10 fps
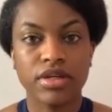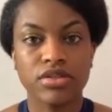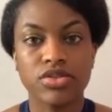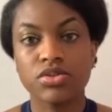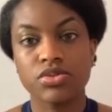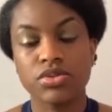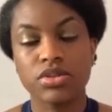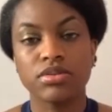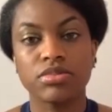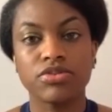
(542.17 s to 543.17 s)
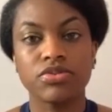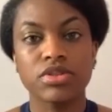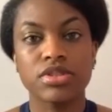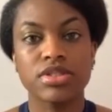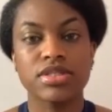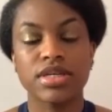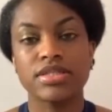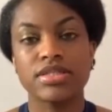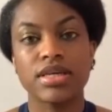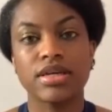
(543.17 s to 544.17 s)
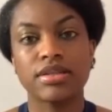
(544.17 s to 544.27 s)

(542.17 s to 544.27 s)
children before you decide to take the